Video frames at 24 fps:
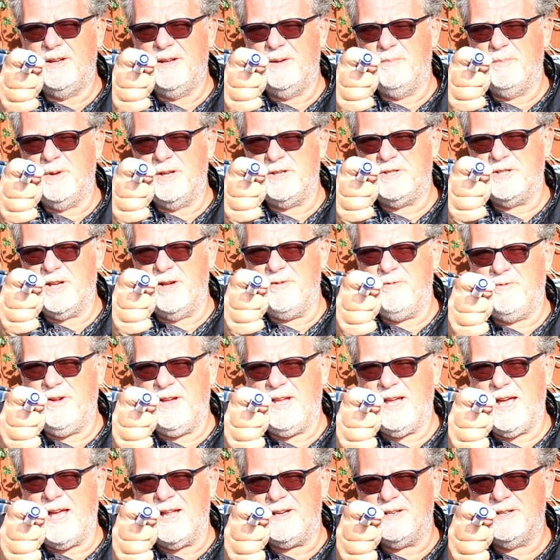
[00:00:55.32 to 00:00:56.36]
But don't
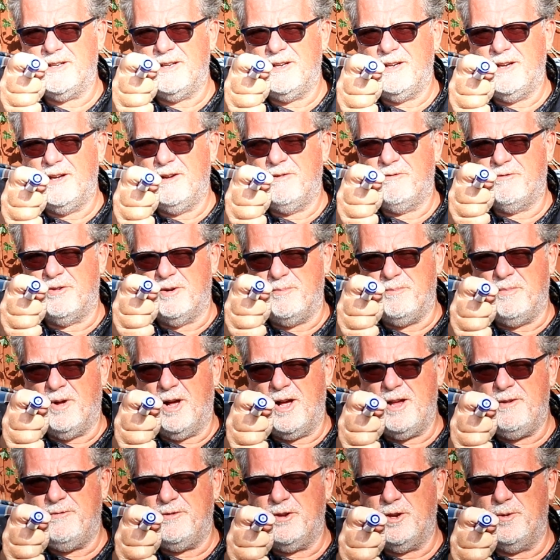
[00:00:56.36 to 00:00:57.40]
forget, from
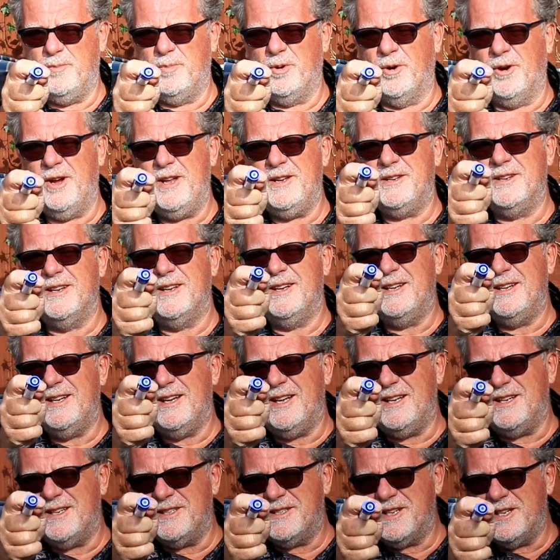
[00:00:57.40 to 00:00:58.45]
my viewpoint,
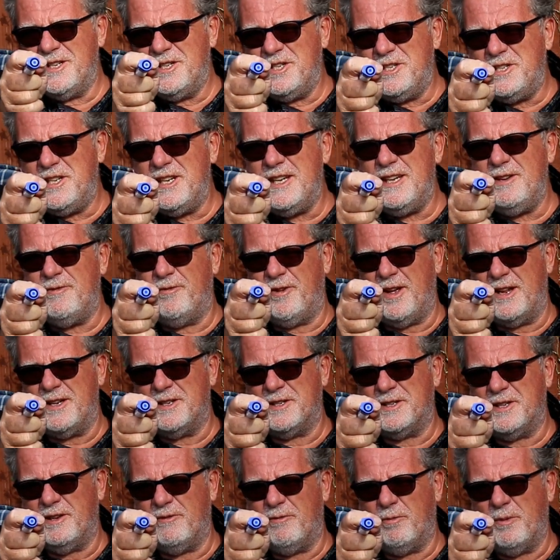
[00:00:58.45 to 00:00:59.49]
it is a
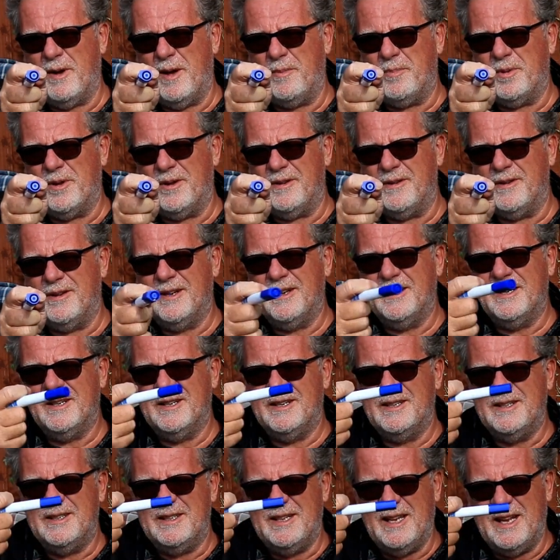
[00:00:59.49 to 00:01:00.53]
defensive weapon.
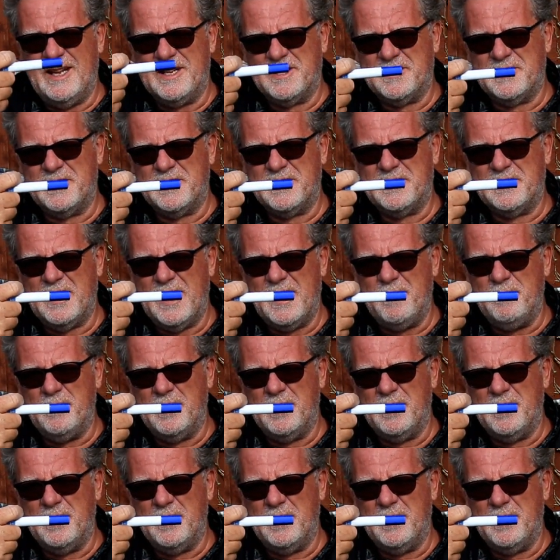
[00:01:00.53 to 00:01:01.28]
It's the same